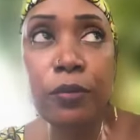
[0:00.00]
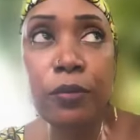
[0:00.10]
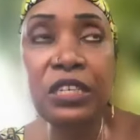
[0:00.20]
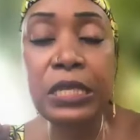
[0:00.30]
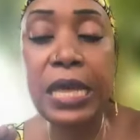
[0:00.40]

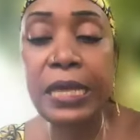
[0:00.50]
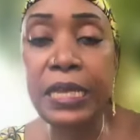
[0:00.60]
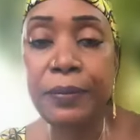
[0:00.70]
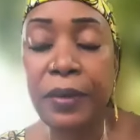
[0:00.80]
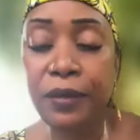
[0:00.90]
And
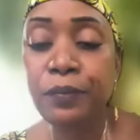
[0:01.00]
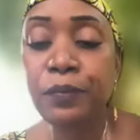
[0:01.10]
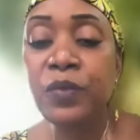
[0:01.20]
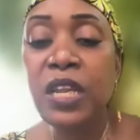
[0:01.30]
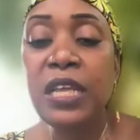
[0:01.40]
sometimes
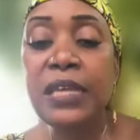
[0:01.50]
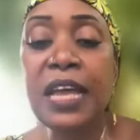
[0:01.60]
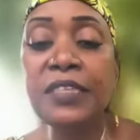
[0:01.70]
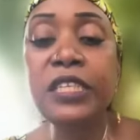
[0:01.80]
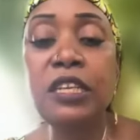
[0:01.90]
they
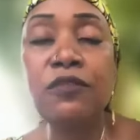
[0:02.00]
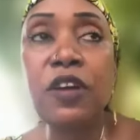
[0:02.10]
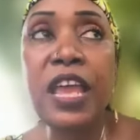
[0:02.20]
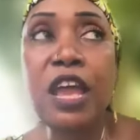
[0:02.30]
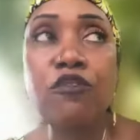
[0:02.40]
depend
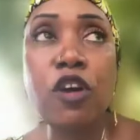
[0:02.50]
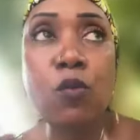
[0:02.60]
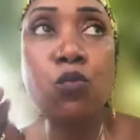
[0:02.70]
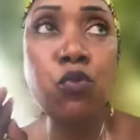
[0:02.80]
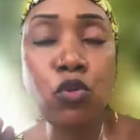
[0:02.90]
on the
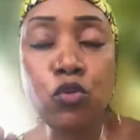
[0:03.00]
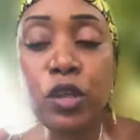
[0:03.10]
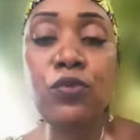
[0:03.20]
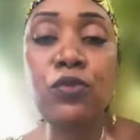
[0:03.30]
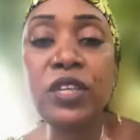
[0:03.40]
climate.
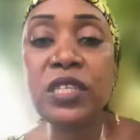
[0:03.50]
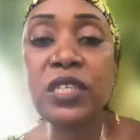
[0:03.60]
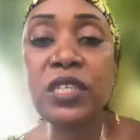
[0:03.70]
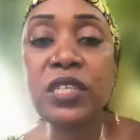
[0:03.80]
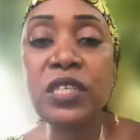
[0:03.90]
So
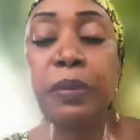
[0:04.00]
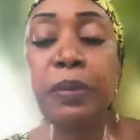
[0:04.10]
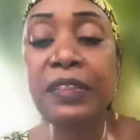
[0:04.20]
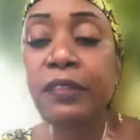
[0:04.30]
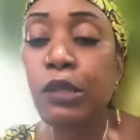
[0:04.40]
if there
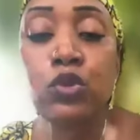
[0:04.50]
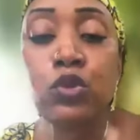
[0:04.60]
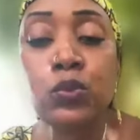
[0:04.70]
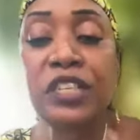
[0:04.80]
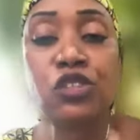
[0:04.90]
is going to be a
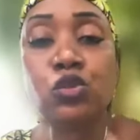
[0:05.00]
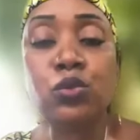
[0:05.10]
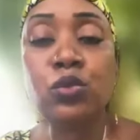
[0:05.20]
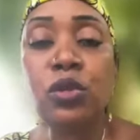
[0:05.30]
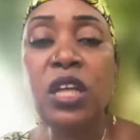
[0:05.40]
lot of
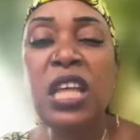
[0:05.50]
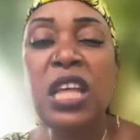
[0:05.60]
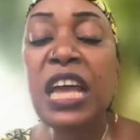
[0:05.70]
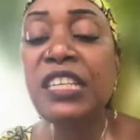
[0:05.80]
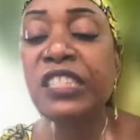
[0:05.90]
rain,
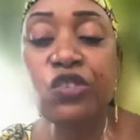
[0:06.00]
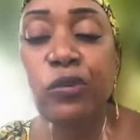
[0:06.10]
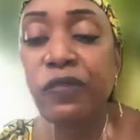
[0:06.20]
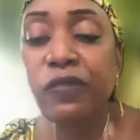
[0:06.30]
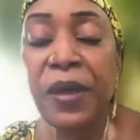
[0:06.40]
a lot of
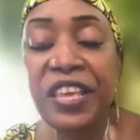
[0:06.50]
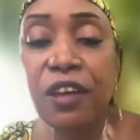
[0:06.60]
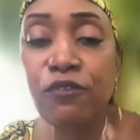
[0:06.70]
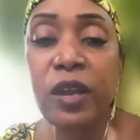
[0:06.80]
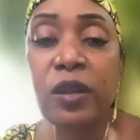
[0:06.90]
plants don't
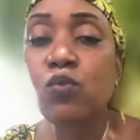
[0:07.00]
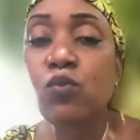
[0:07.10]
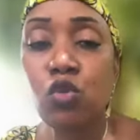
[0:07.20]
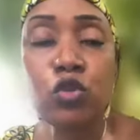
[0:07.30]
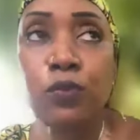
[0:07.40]
grow at all.
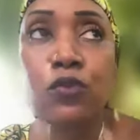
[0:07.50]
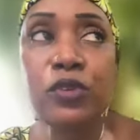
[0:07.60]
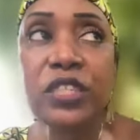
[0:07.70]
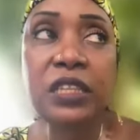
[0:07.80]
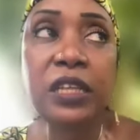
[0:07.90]

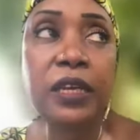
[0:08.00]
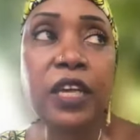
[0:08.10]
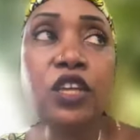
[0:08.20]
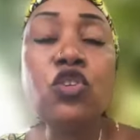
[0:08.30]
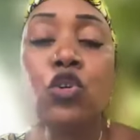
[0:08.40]

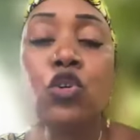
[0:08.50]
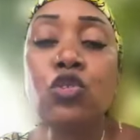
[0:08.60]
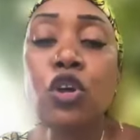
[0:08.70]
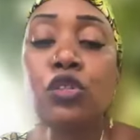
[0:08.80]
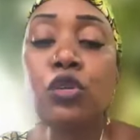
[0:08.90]
And when
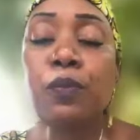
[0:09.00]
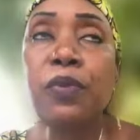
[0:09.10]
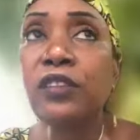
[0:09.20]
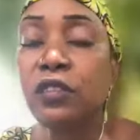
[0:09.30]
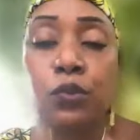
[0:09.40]
it's
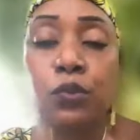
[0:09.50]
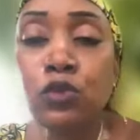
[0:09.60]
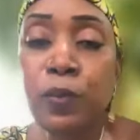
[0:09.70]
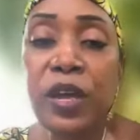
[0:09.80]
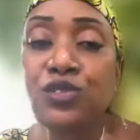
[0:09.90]
dry,
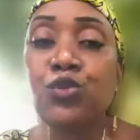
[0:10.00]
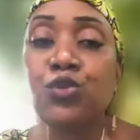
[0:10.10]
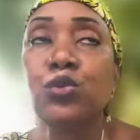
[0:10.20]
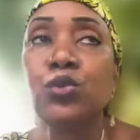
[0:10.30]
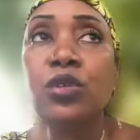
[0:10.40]

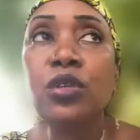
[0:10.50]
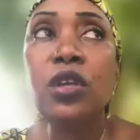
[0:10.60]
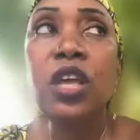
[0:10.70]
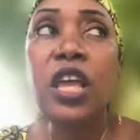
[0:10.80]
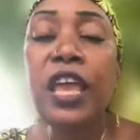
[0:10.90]

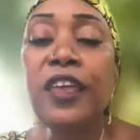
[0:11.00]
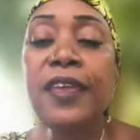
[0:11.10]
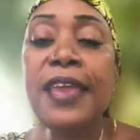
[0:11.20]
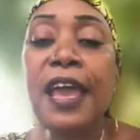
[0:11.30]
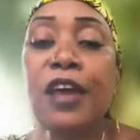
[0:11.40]

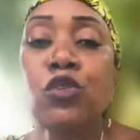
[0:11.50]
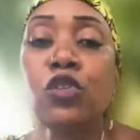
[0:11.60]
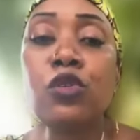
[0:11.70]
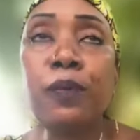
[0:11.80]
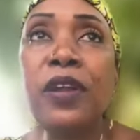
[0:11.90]
other
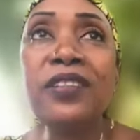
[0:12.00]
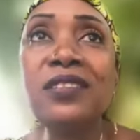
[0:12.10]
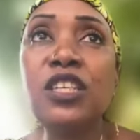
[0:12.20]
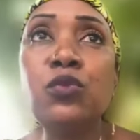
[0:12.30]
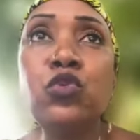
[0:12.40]
plants won't grow at all.